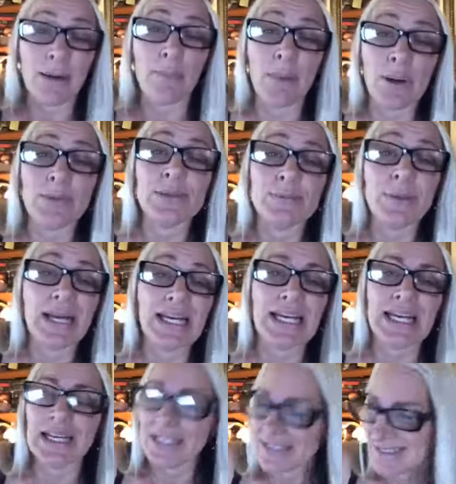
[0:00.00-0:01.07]
most
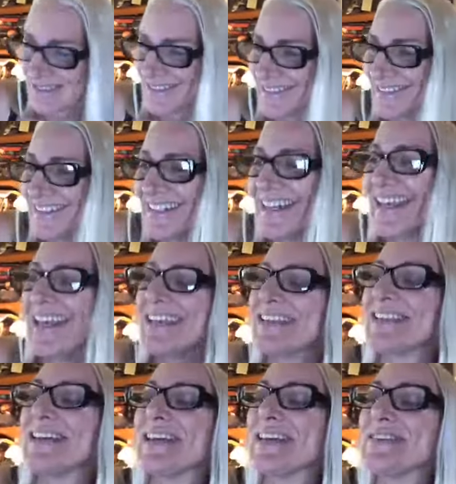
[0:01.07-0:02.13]
money is
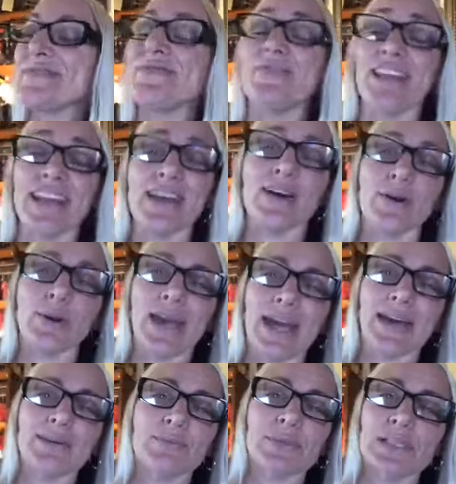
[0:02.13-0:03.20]
in his video
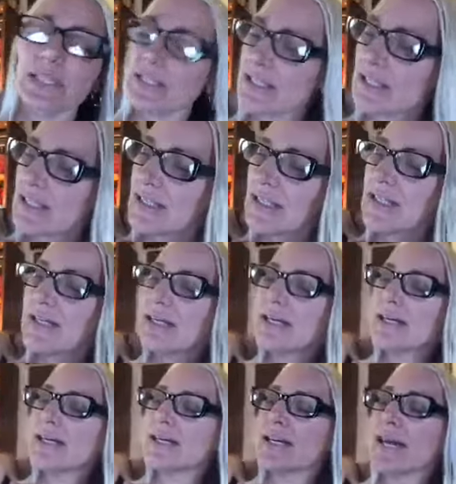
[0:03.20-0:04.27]
games.
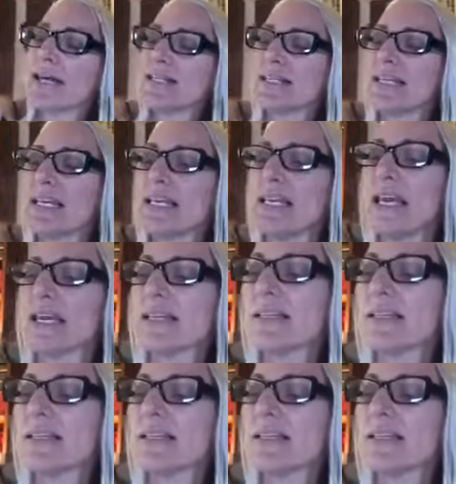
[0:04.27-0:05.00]
Because he